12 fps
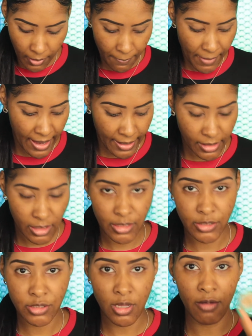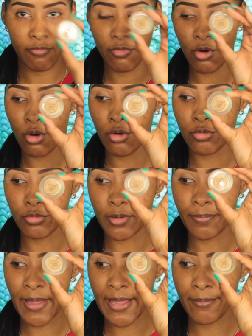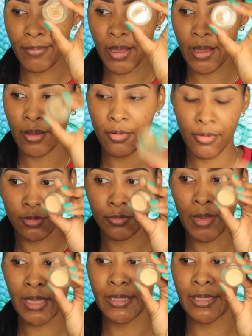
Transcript: MAC Soft Ochre Paint Pot on my